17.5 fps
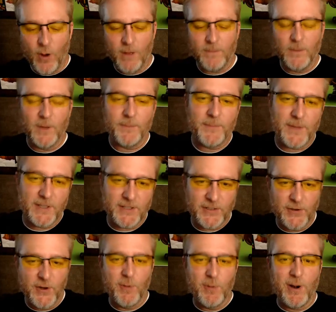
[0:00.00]
look, there's
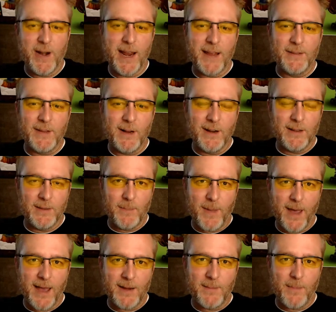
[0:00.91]
an Uber down there in the
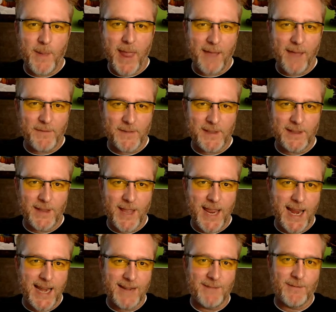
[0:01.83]
bottom half of the
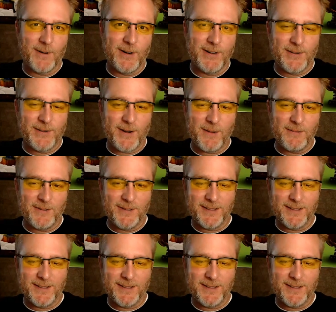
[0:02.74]
lane. We're in trouble.